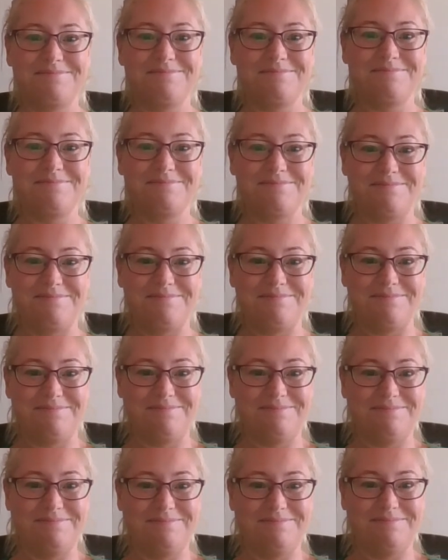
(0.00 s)

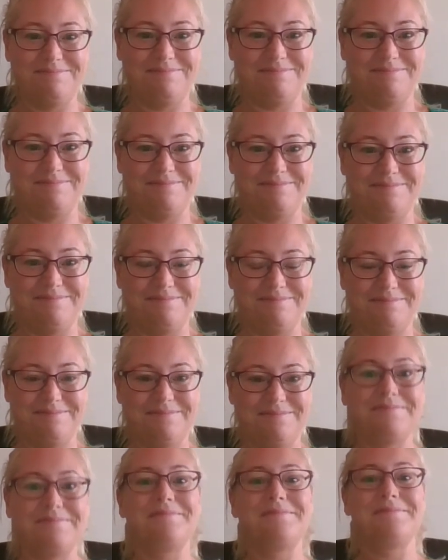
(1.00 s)

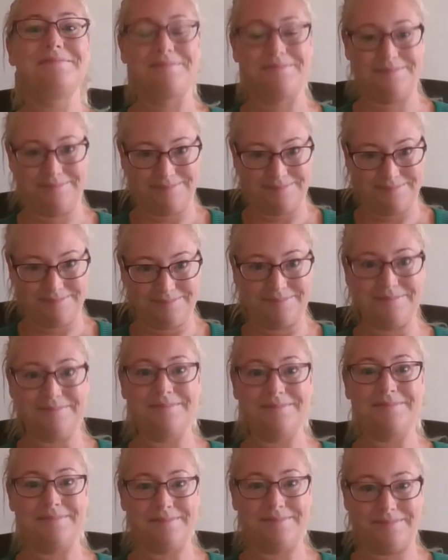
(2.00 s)

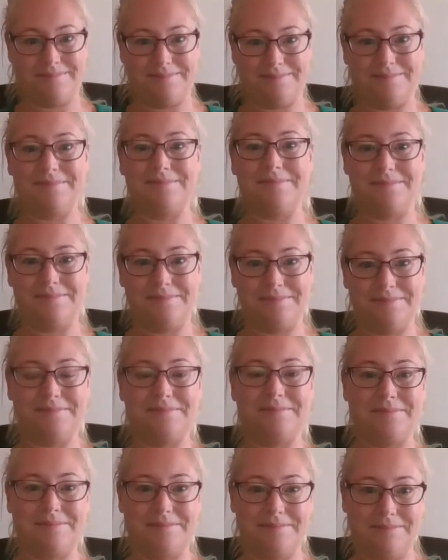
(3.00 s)

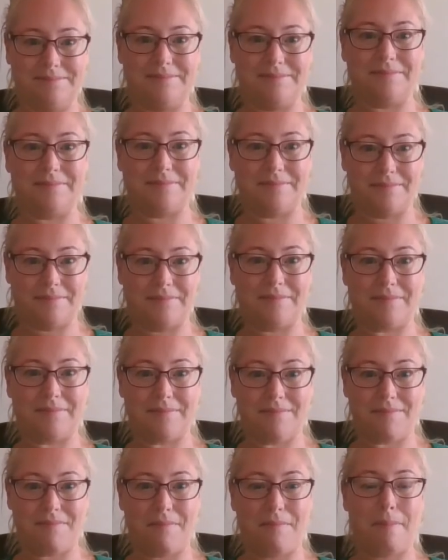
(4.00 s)
No words are spoken by the person on screen.